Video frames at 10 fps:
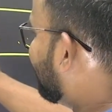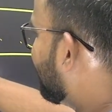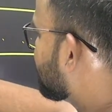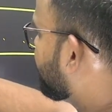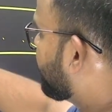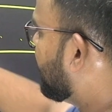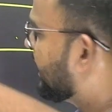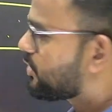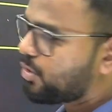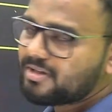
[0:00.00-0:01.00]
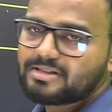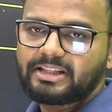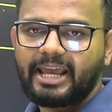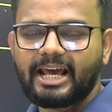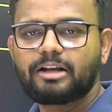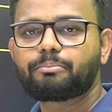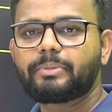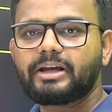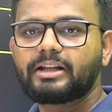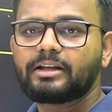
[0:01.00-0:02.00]
These free electrons, they help
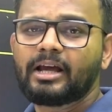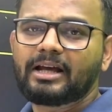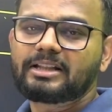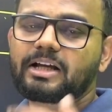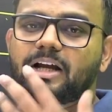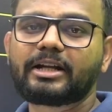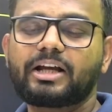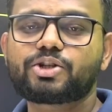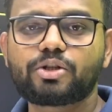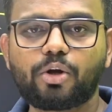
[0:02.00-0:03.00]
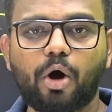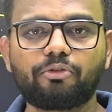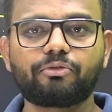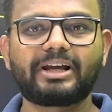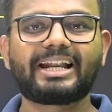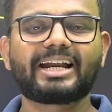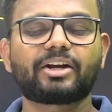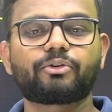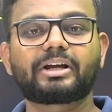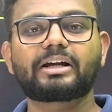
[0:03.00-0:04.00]
in the conduction of
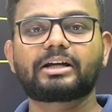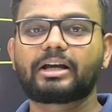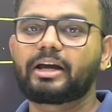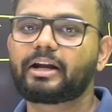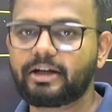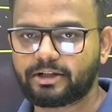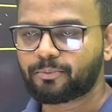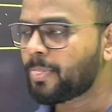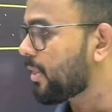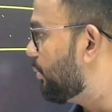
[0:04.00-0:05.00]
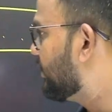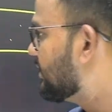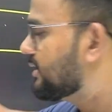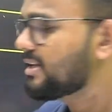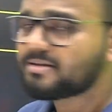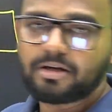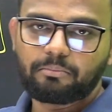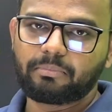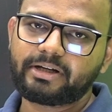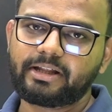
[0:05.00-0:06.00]
electric current within this
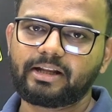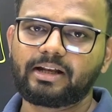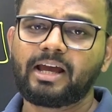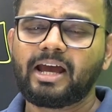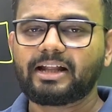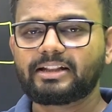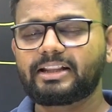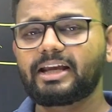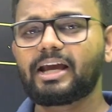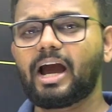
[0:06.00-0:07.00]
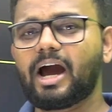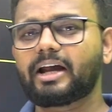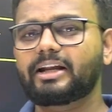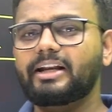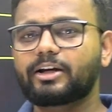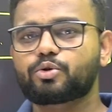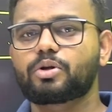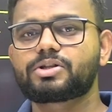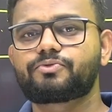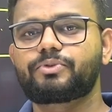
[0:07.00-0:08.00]
material. They are
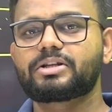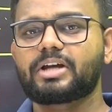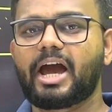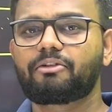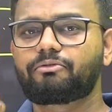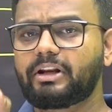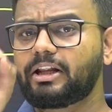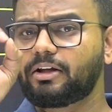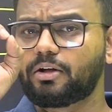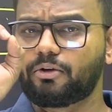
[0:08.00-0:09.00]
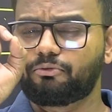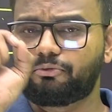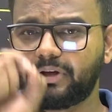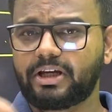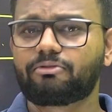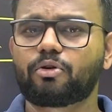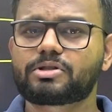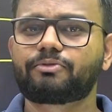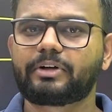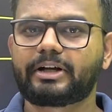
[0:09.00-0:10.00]
electrons which have very weak force
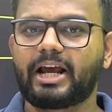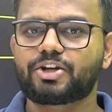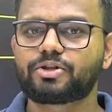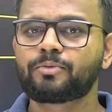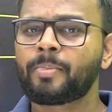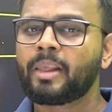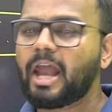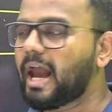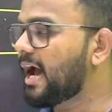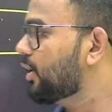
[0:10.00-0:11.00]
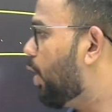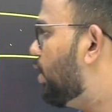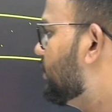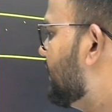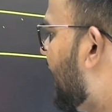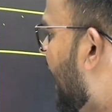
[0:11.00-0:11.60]
of attraction, and on the